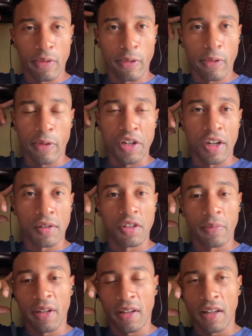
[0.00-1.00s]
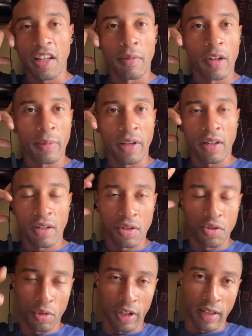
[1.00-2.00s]
reach out to me, email me,
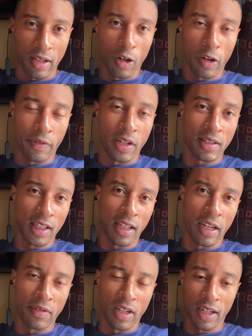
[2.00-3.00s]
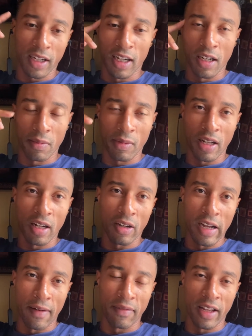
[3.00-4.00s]
Julian@theartoffitnessandlife.com, and
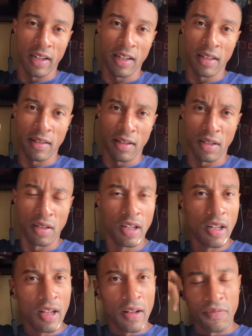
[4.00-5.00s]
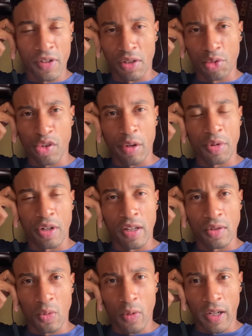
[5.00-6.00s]
I'll have that in the description
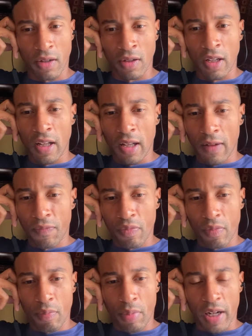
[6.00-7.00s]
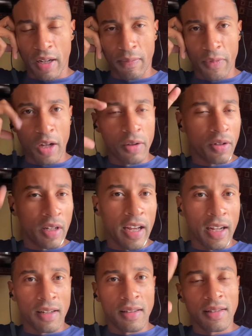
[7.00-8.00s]
as well. But other than
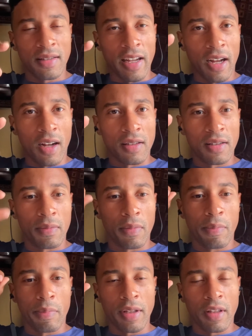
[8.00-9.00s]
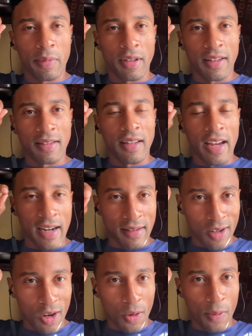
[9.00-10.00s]
that, stay awesome, be limitless, and
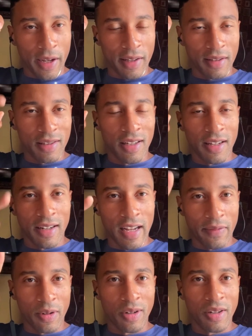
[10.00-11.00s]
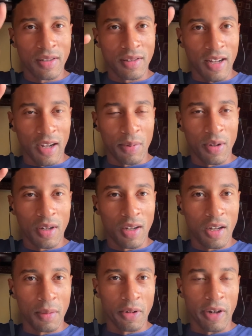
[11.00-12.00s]
as always, never stop
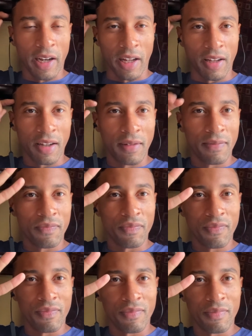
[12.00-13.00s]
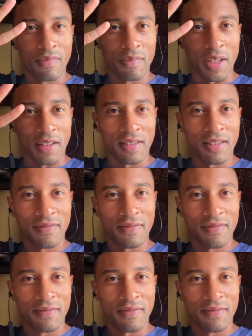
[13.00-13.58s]
upgrading. Peace.